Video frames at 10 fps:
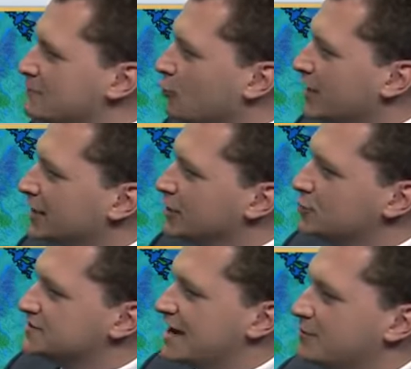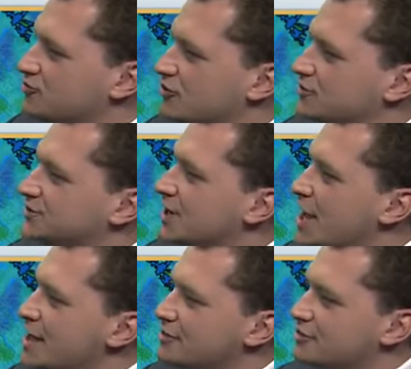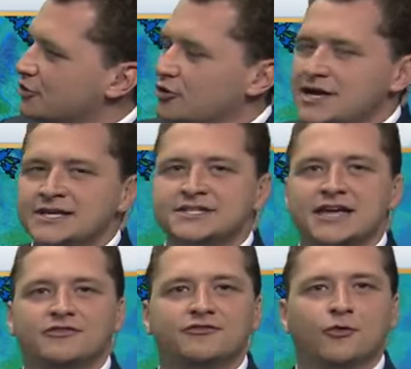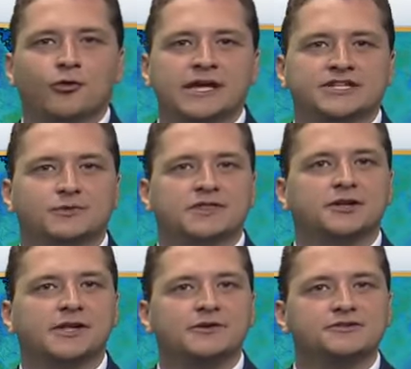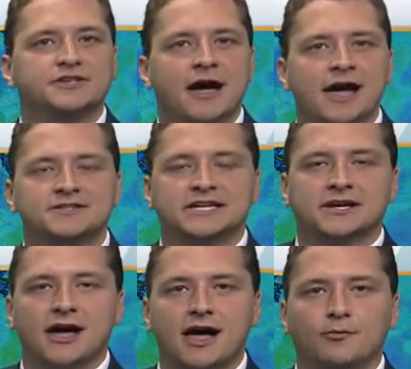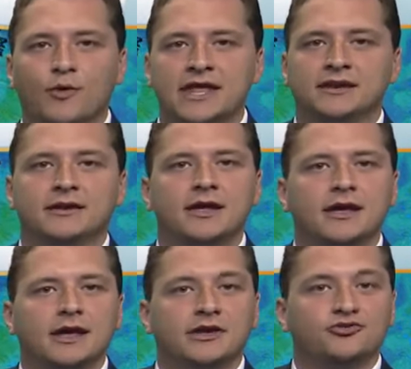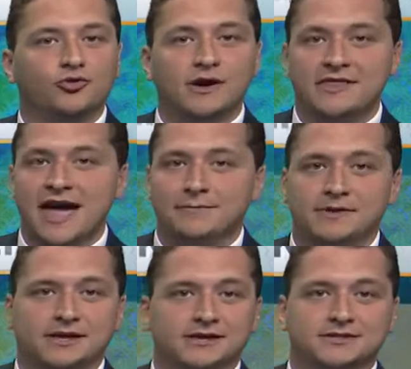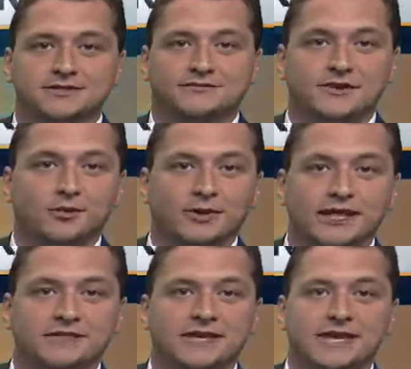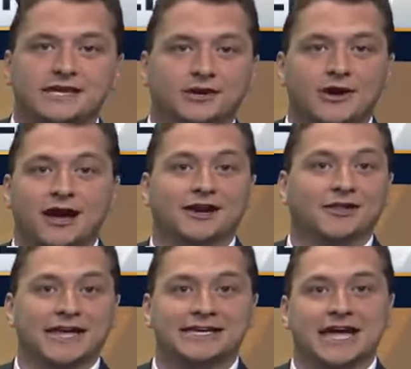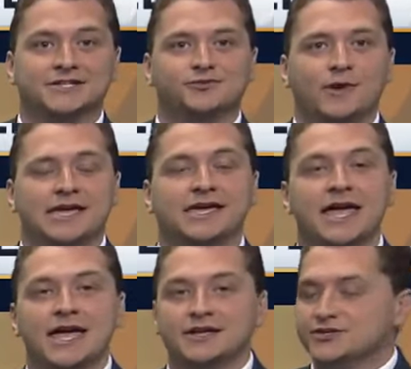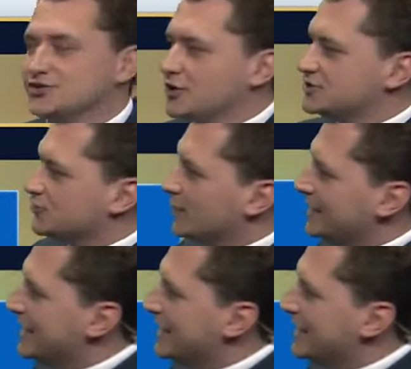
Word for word: morning low temperatures, 30s and 40s with clear skies and calm wind enjoy that because if you don't like the heat, you're not going to like next week. Starts to really